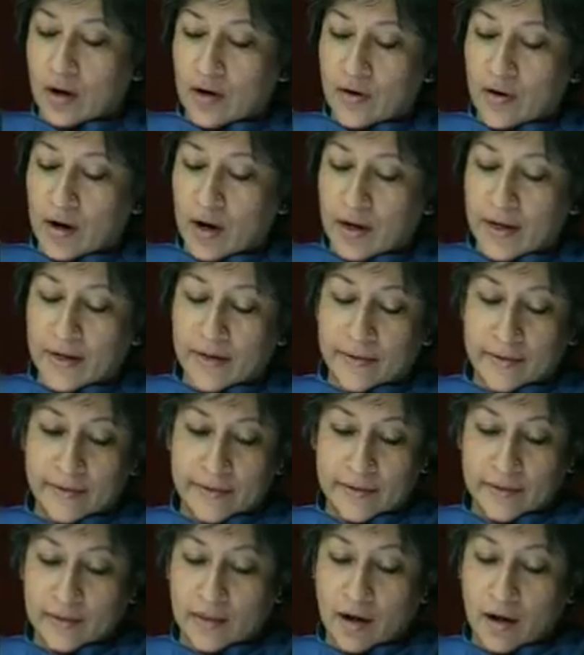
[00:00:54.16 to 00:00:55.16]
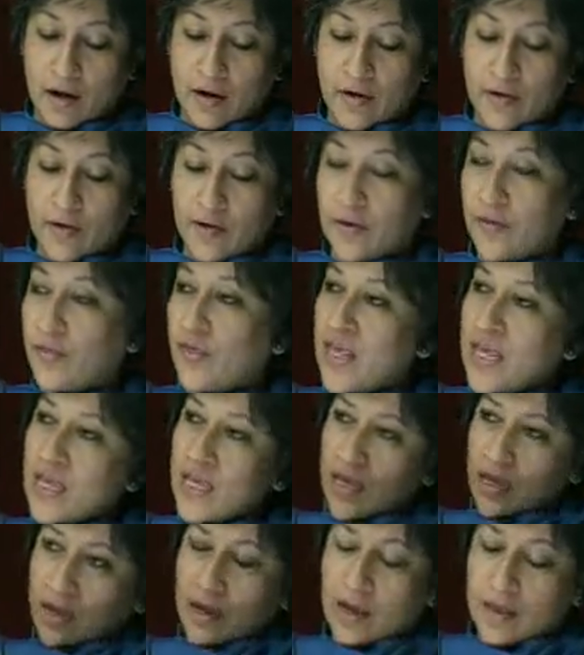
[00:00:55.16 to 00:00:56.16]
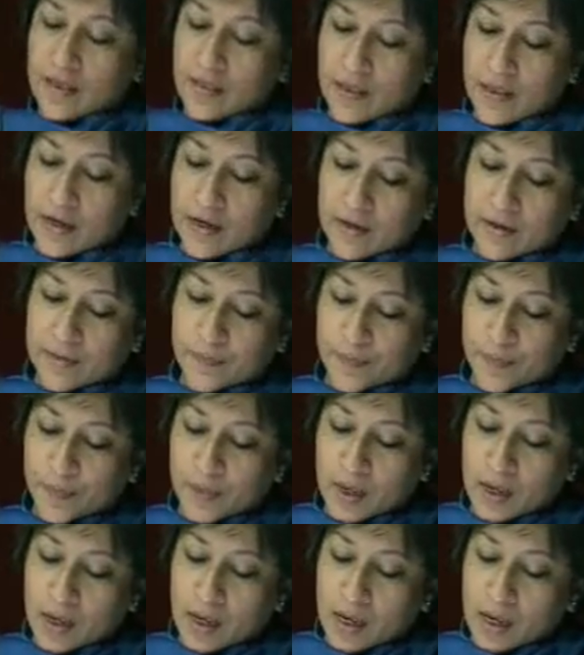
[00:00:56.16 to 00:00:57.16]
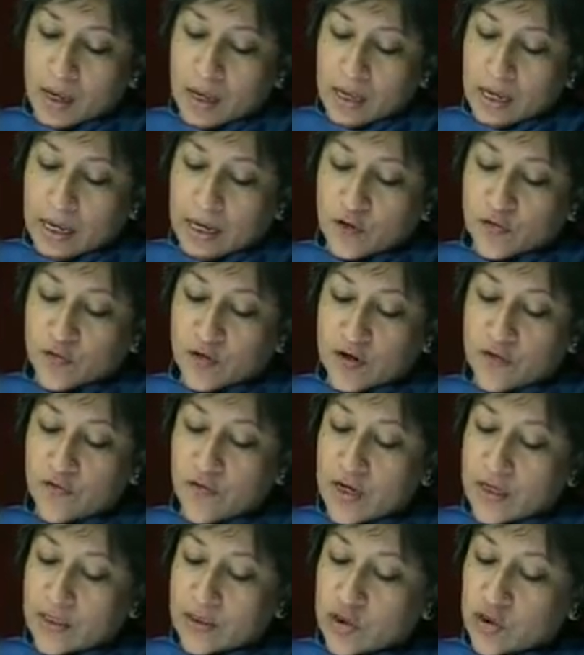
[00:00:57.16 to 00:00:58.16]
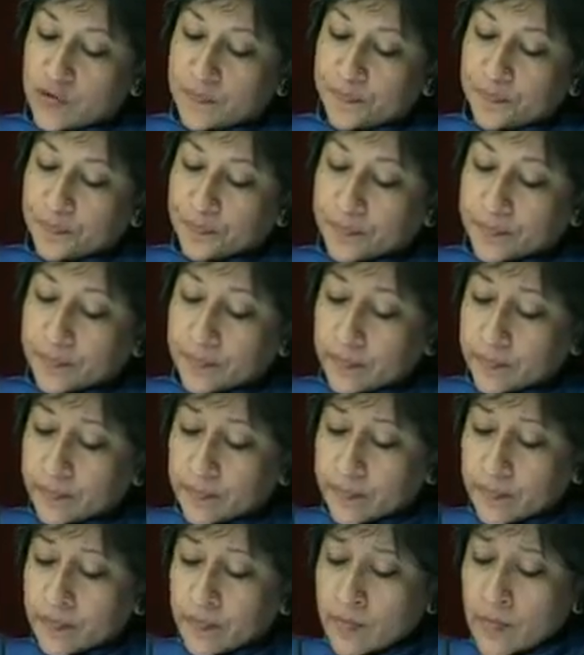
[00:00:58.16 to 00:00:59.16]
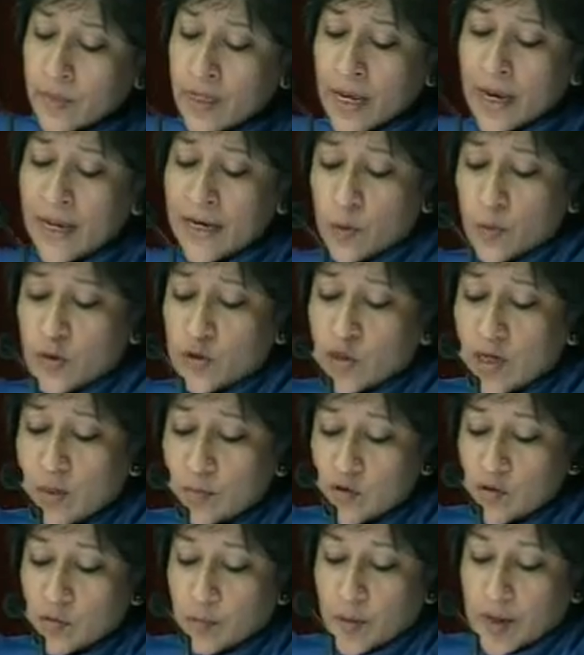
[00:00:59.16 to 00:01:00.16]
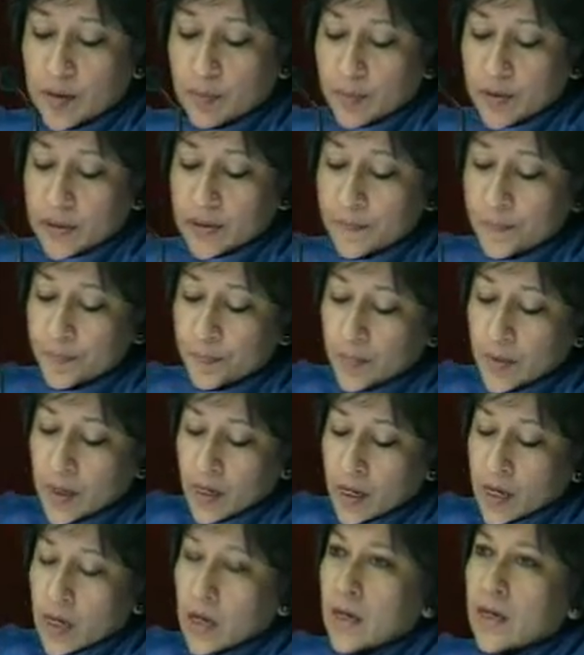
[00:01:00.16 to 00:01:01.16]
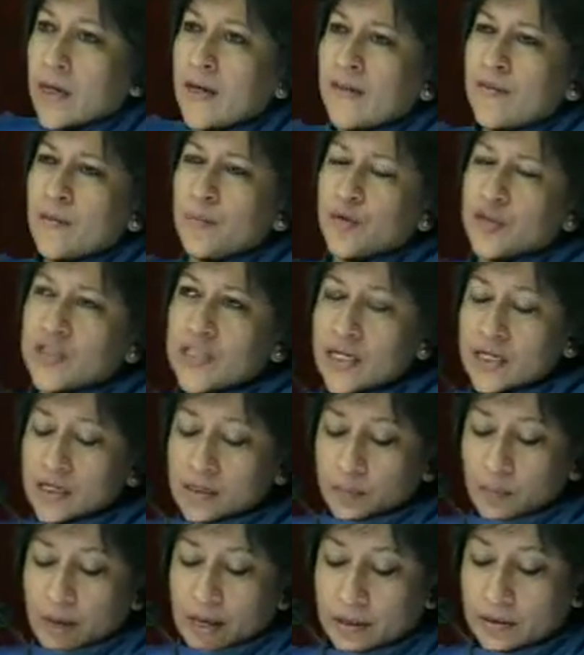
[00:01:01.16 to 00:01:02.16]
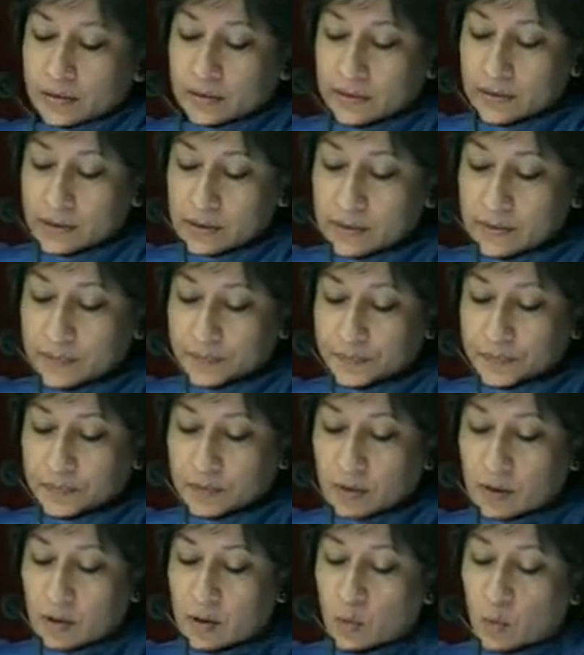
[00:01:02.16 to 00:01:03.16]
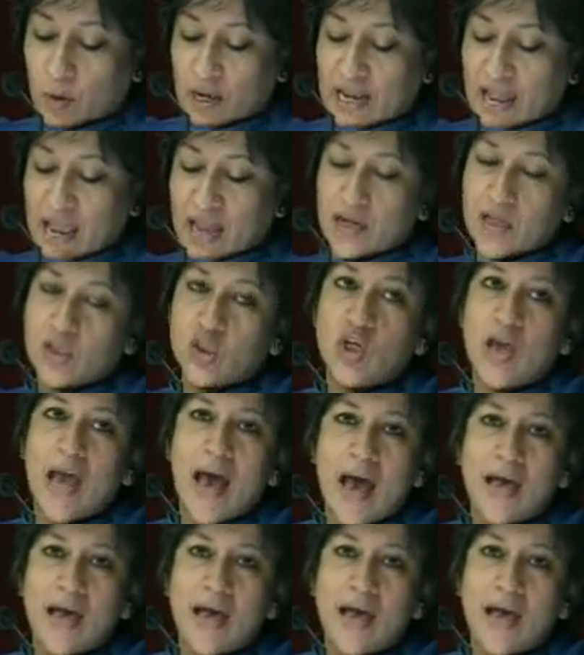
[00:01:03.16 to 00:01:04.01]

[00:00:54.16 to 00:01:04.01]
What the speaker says: our thinking, I think, kind of converge. Anyway, to come to the paper, in the preceding panels, while energy